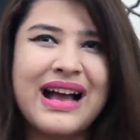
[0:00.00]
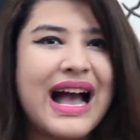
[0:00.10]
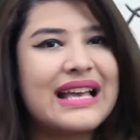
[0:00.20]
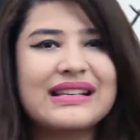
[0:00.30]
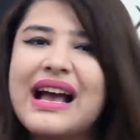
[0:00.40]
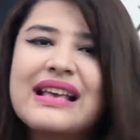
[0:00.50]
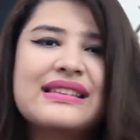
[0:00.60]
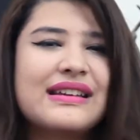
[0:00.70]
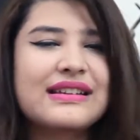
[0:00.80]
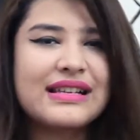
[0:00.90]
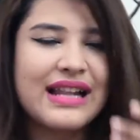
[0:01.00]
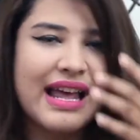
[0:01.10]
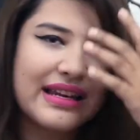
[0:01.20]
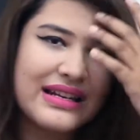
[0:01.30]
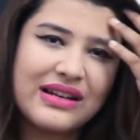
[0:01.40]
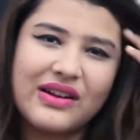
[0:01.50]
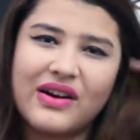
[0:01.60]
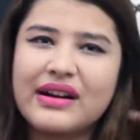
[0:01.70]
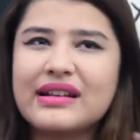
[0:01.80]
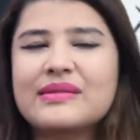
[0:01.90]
I seriously like it a lot.